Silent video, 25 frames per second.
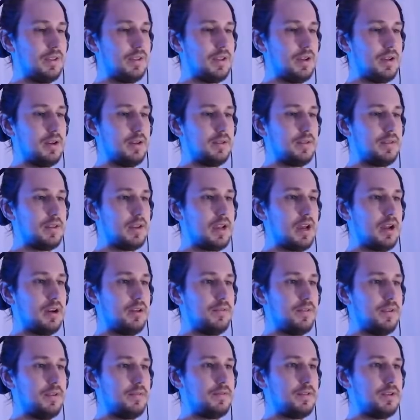the
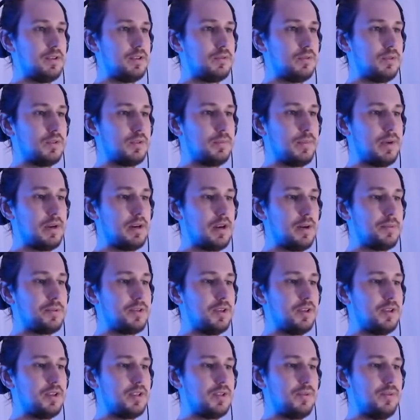counterfeit first was a better
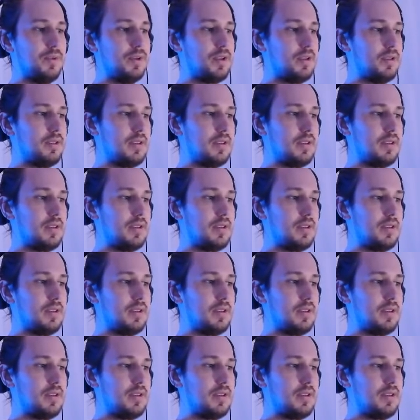option because then we can